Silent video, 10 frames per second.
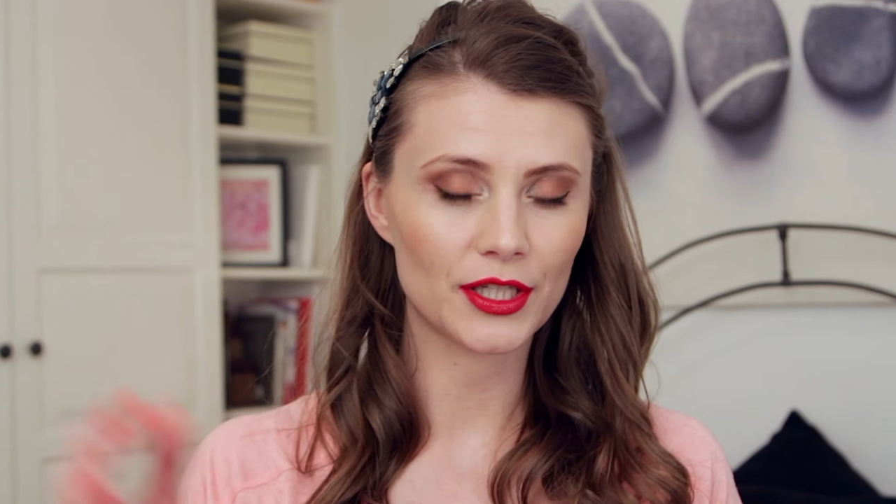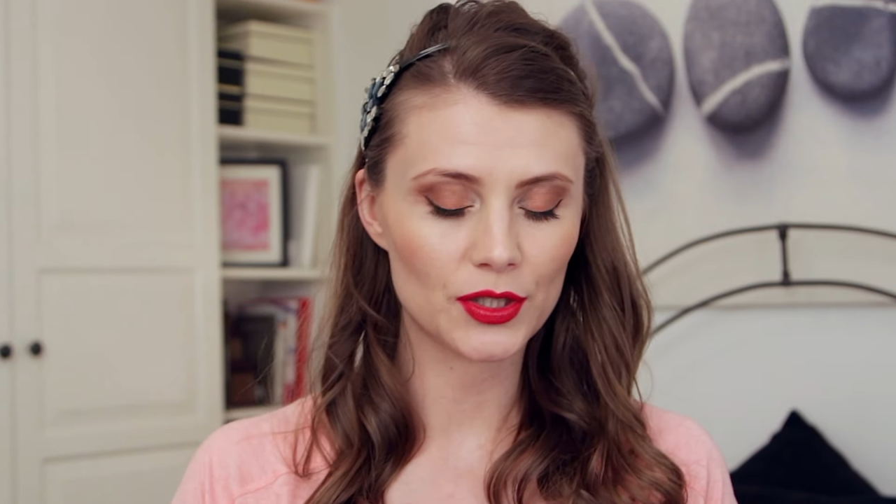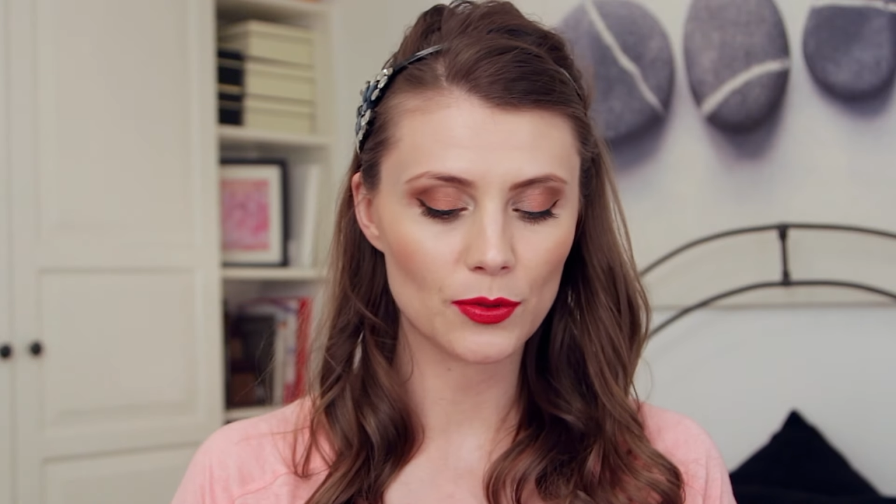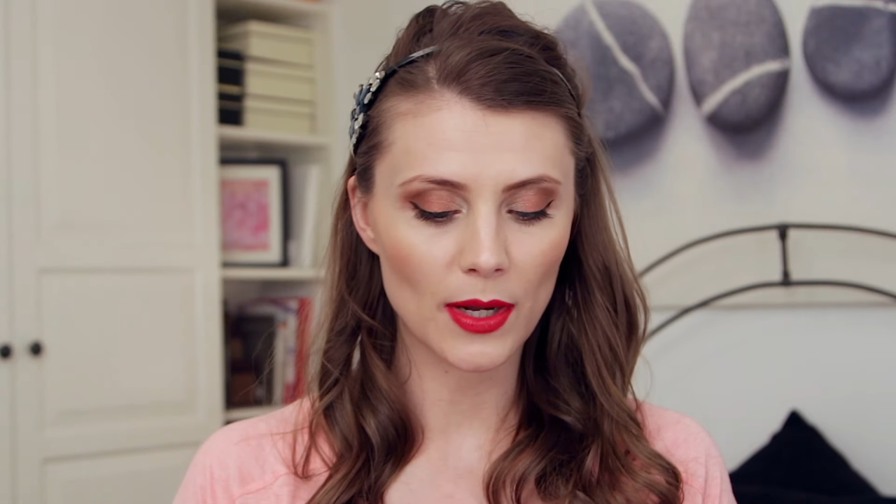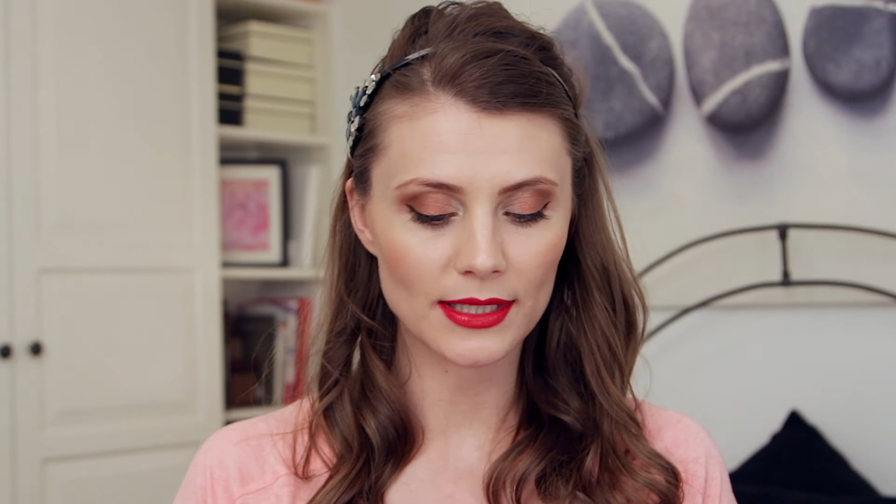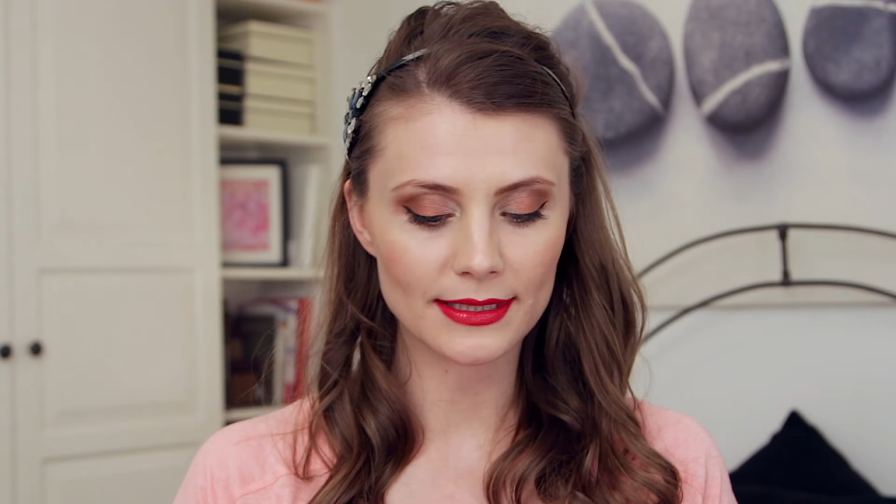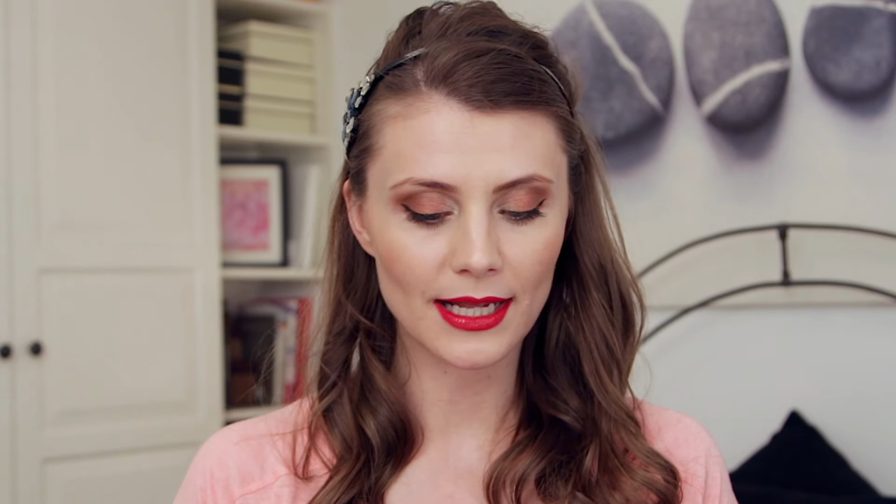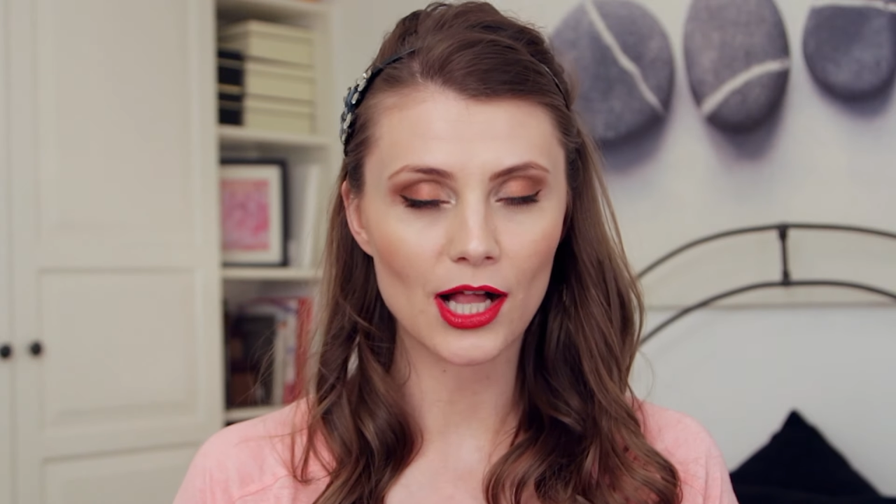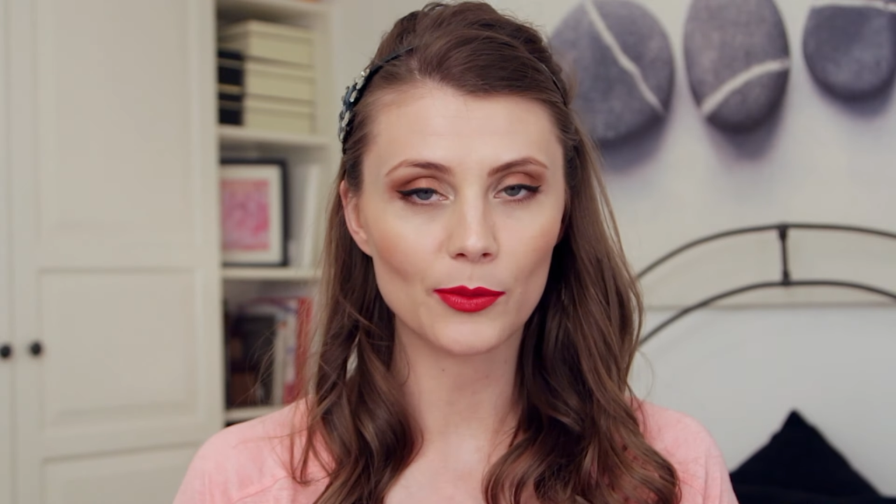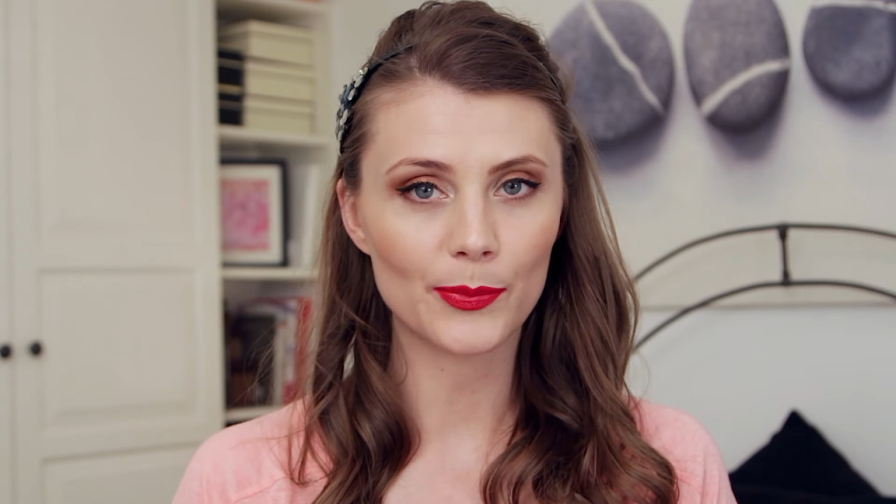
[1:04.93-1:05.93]
into my
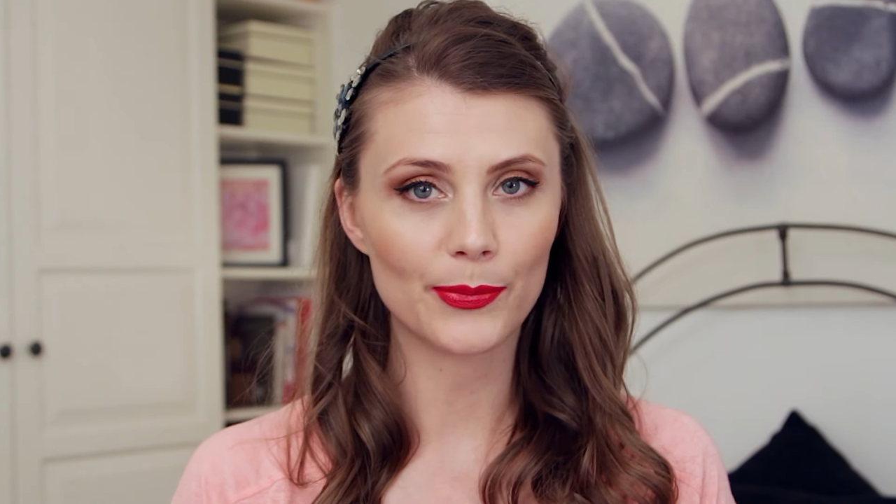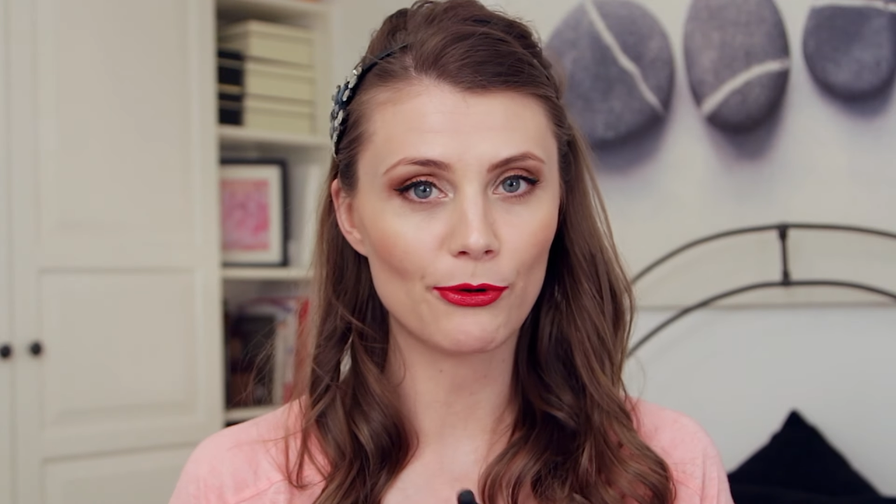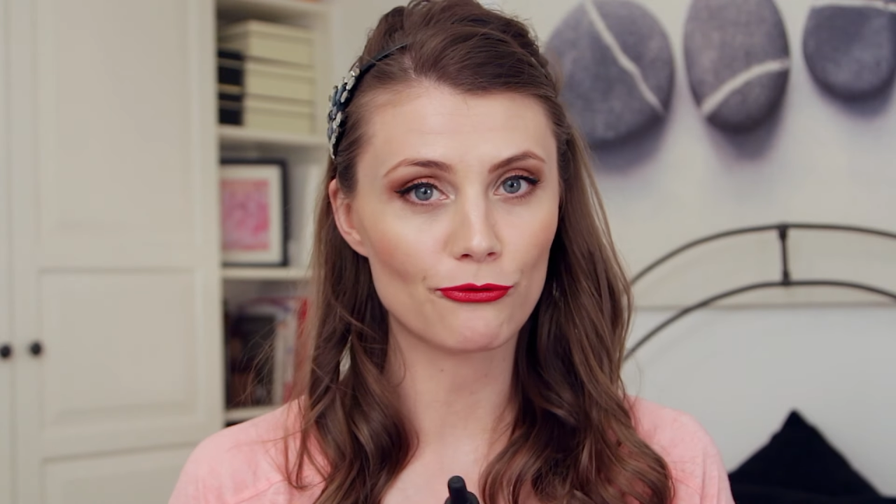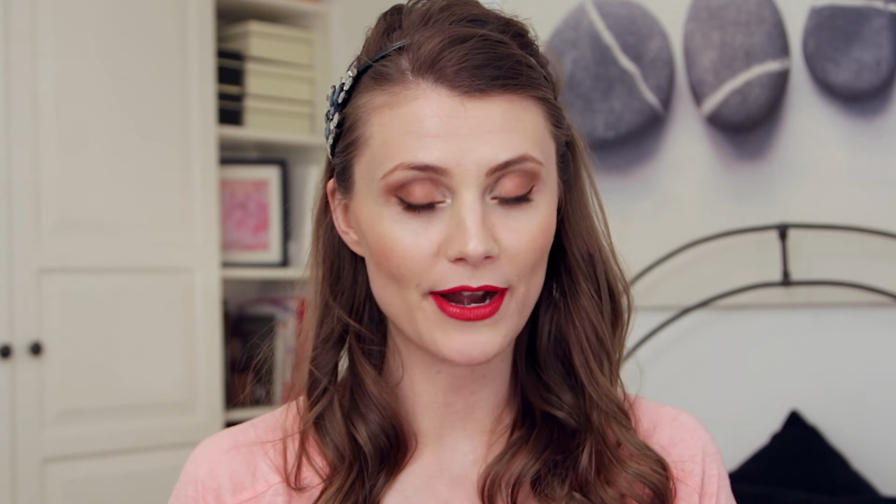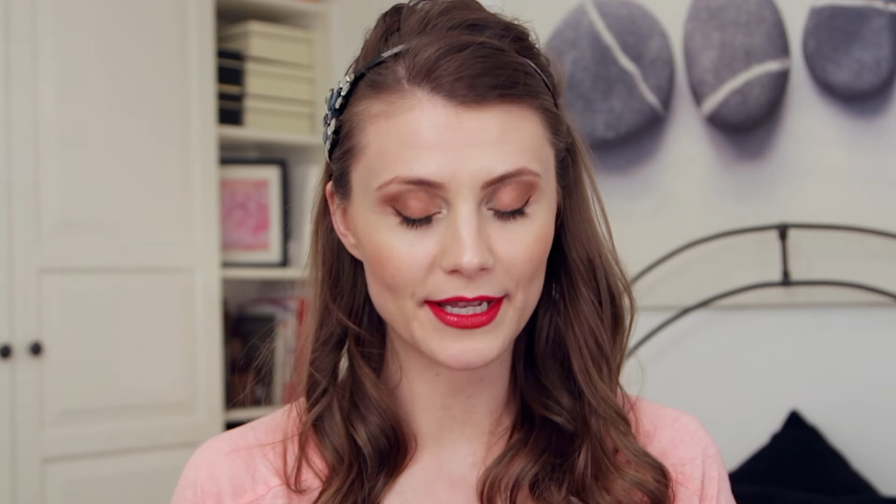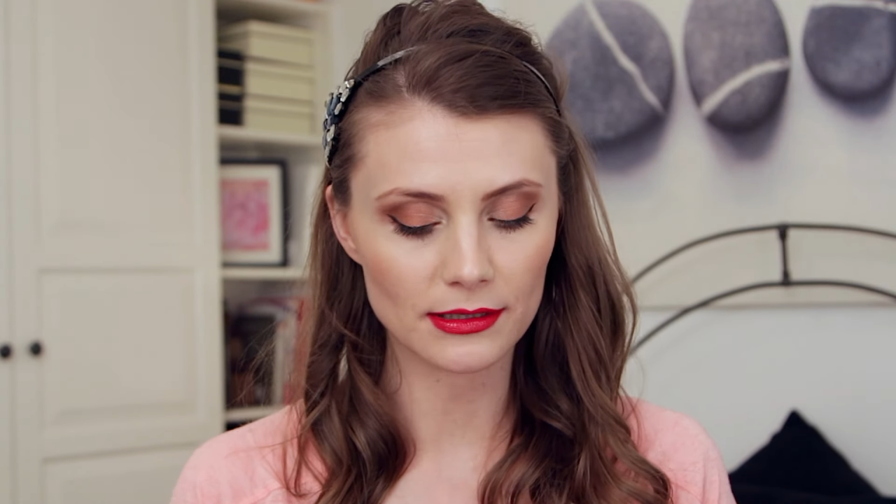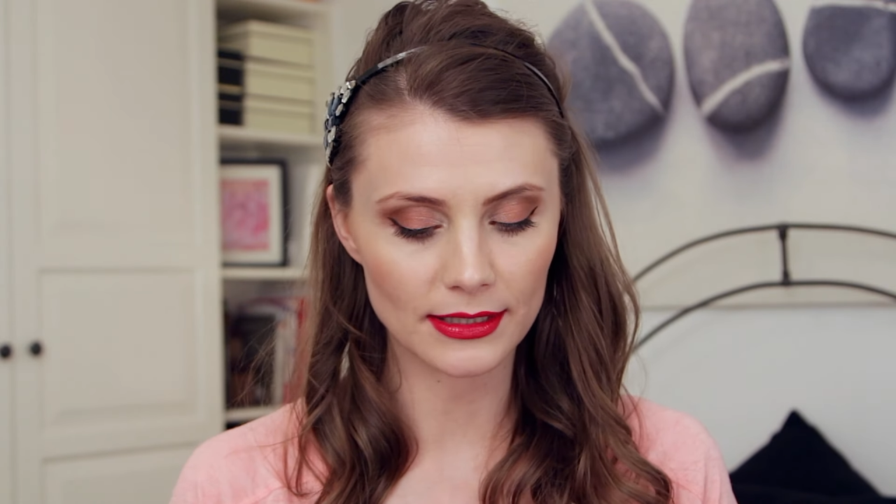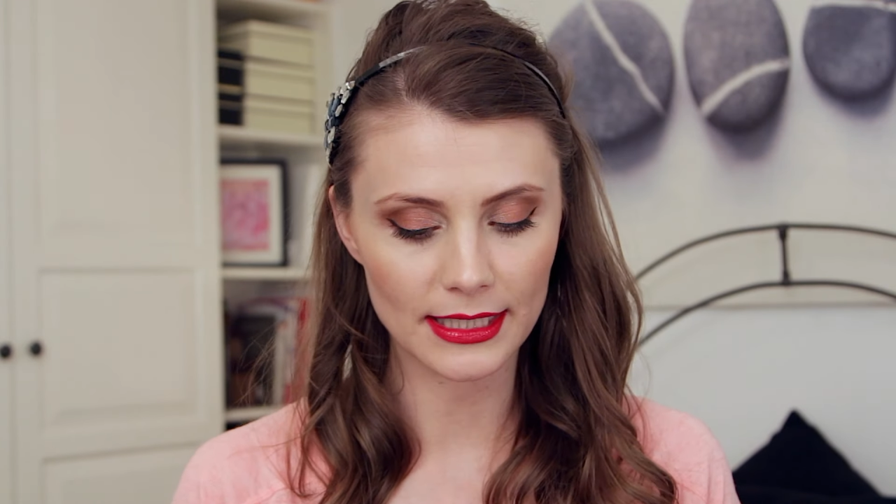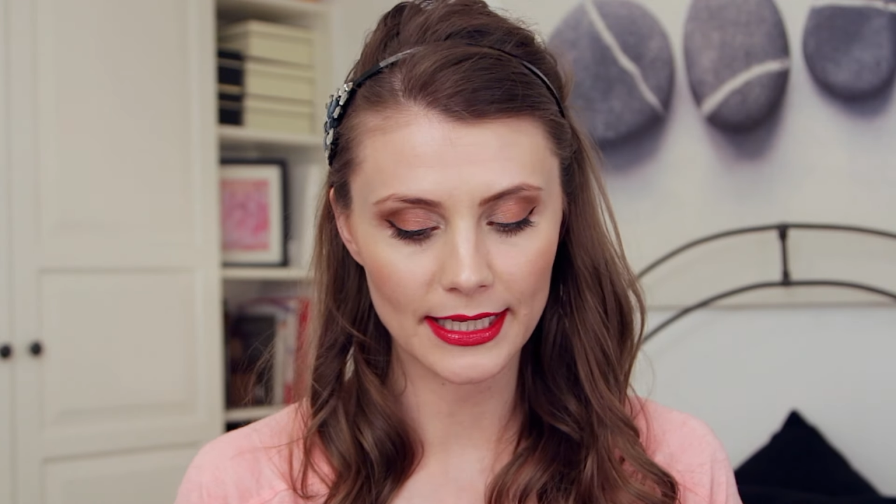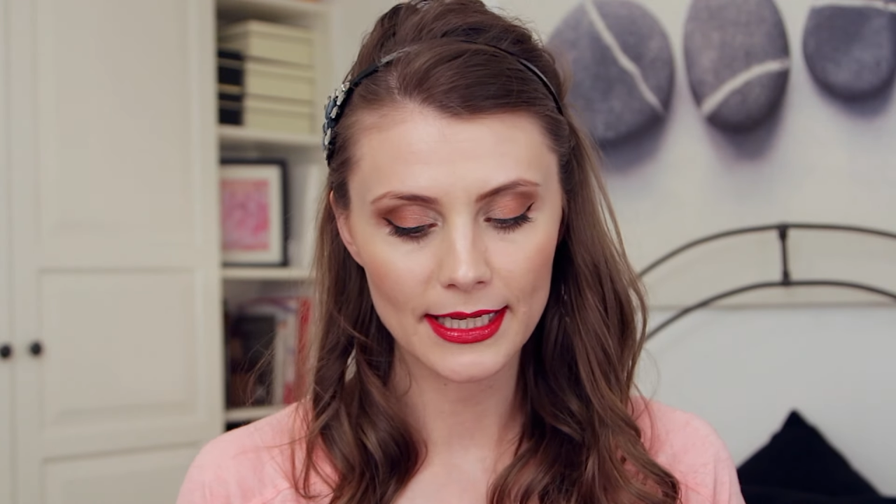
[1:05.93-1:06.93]
scalp
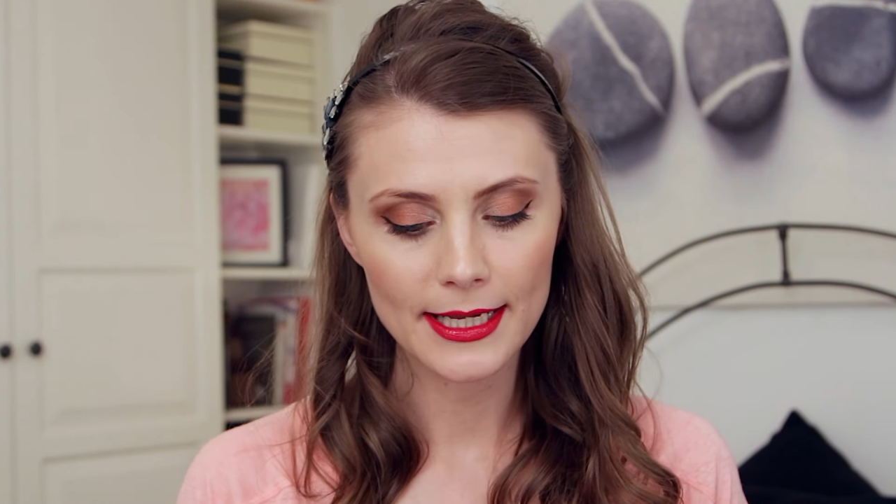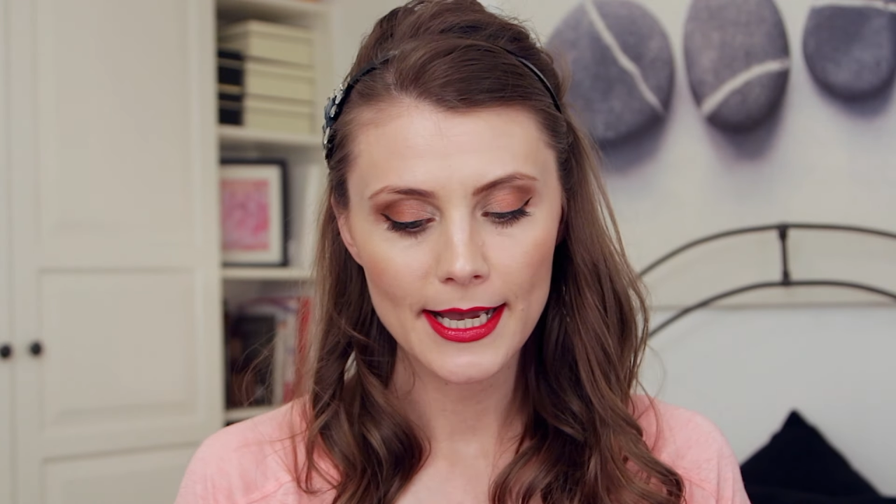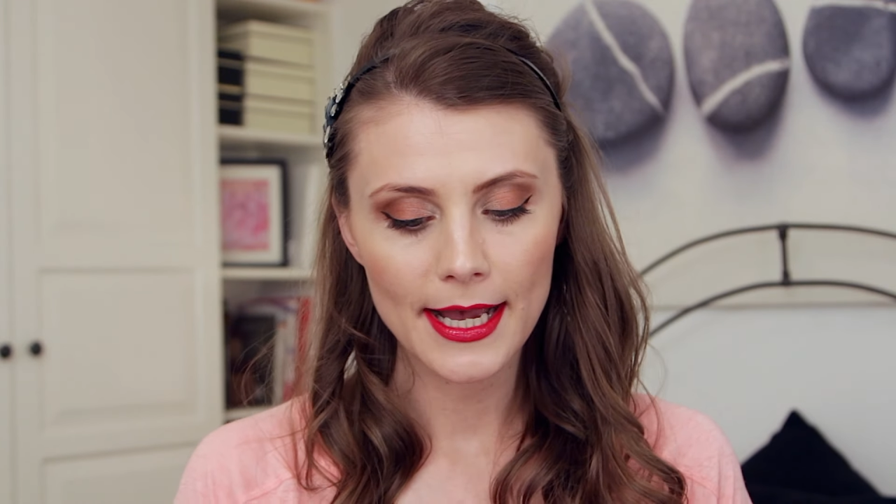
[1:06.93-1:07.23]
regularly.